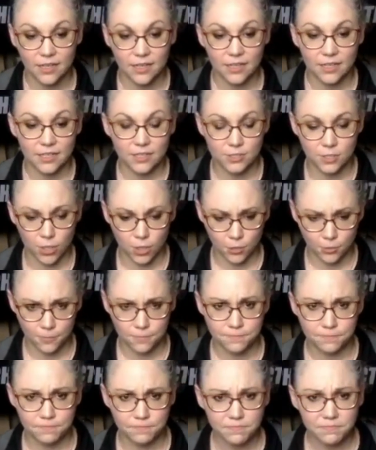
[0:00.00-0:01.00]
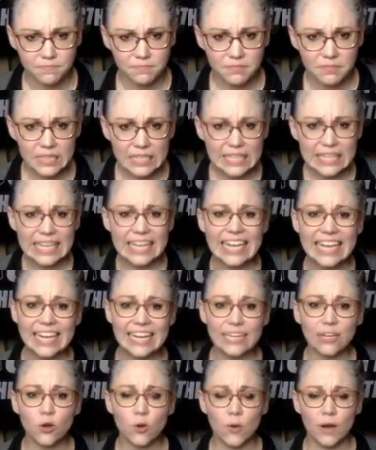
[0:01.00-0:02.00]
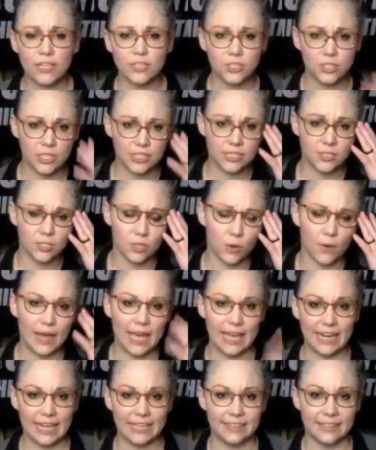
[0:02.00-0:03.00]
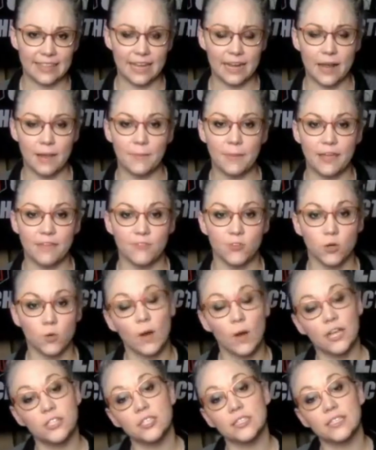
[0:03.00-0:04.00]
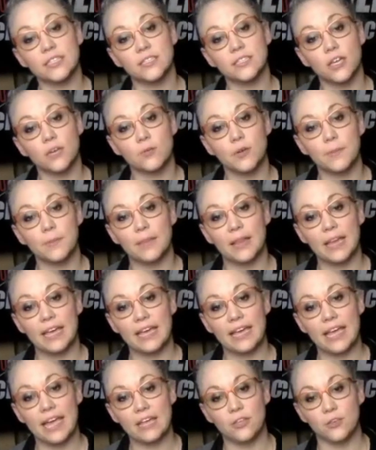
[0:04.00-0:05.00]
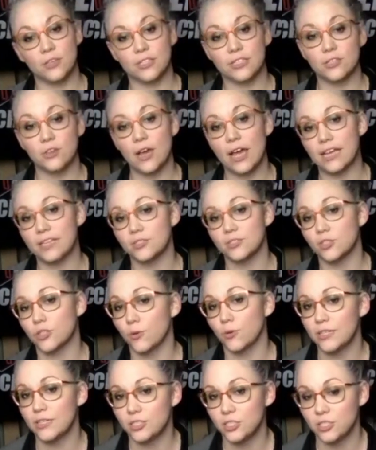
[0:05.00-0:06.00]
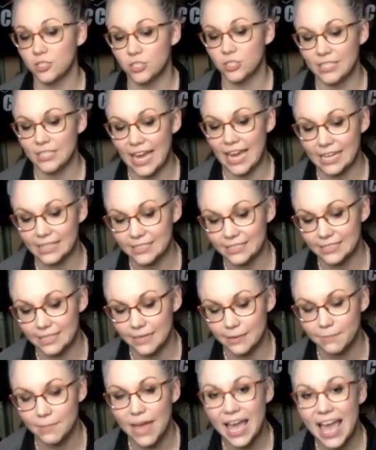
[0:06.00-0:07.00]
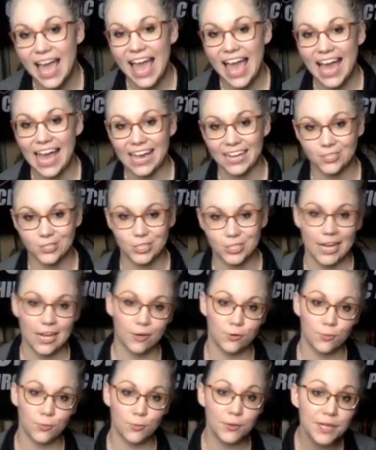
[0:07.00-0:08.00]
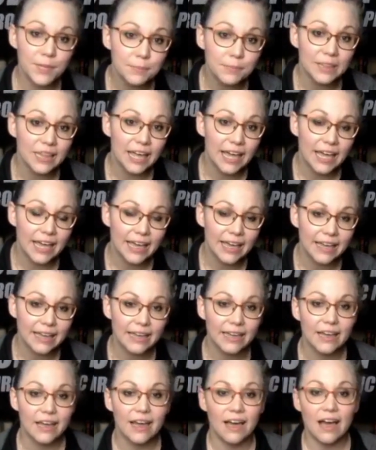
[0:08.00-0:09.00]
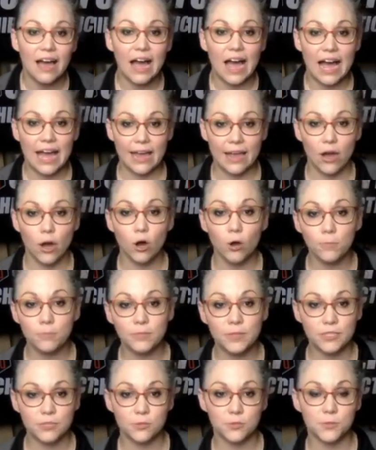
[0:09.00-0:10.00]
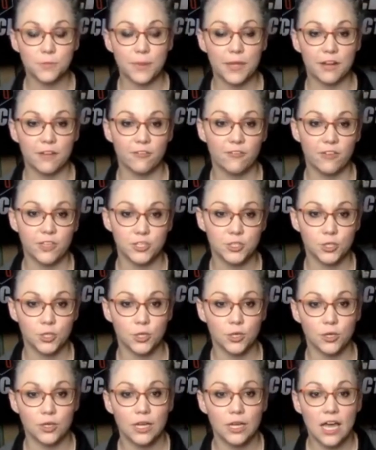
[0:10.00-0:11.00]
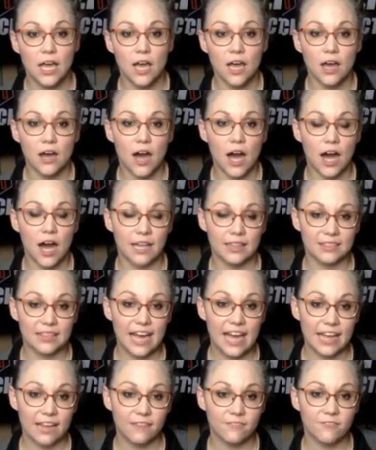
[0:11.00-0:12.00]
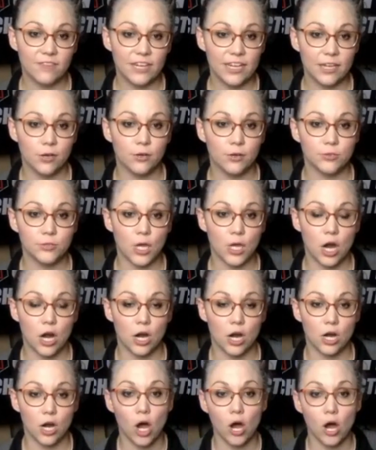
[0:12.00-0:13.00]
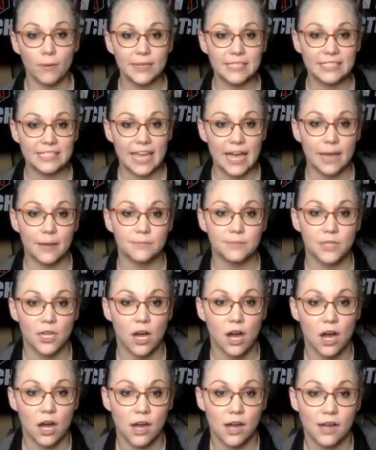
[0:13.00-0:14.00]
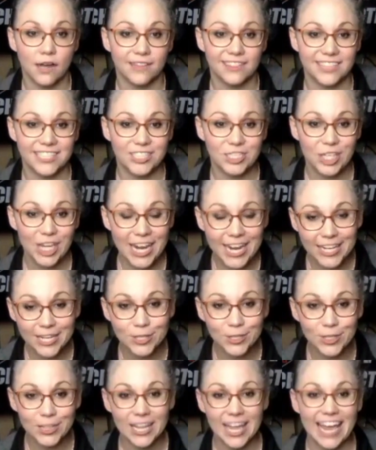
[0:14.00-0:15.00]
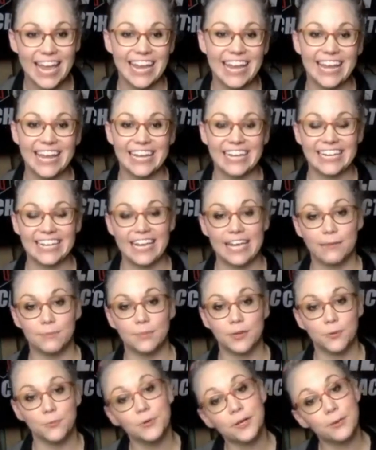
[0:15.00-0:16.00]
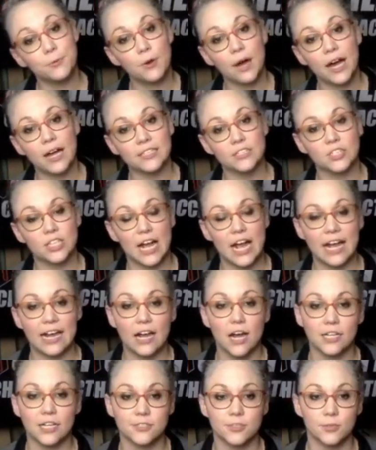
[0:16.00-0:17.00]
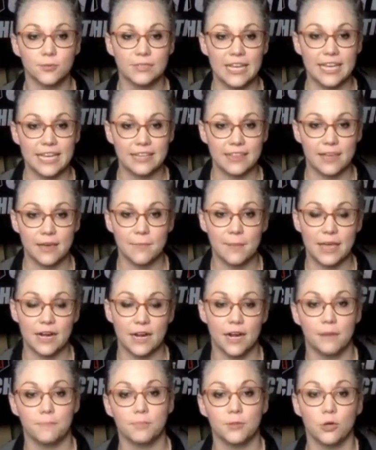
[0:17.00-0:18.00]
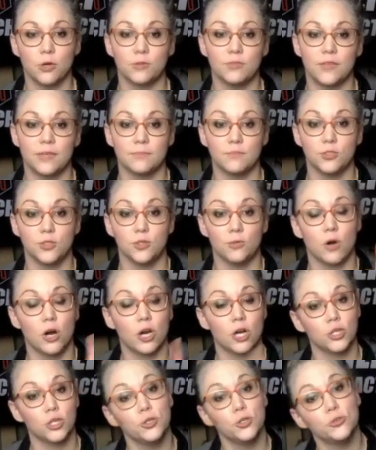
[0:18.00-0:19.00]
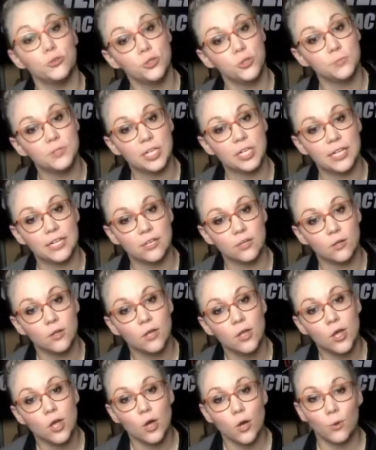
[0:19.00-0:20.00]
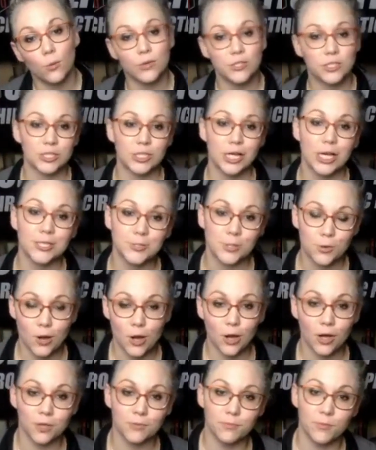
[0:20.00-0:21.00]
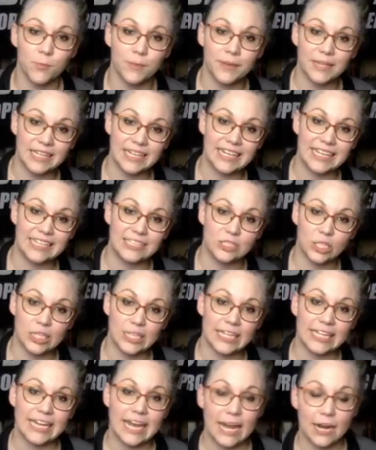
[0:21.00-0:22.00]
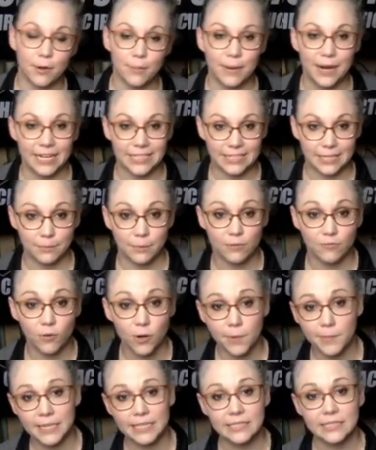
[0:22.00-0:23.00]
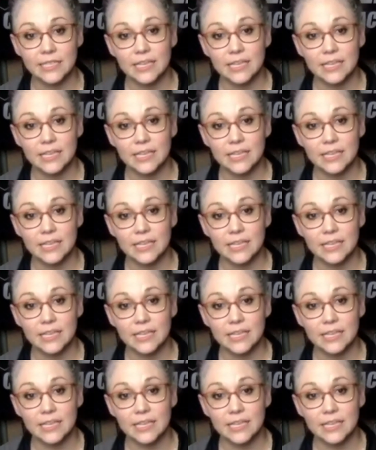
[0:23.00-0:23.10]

So any questions, go ahead, hit that up. If you're watching this on replay, you can still ask your questions. Just ask them, #replay. I hope this was beneficial. Live videos are always kept on the channel and can be rewatched. I also take them and upload them to our YouTube channel, which is also called Mobility, Agility, Chiropractic Performance.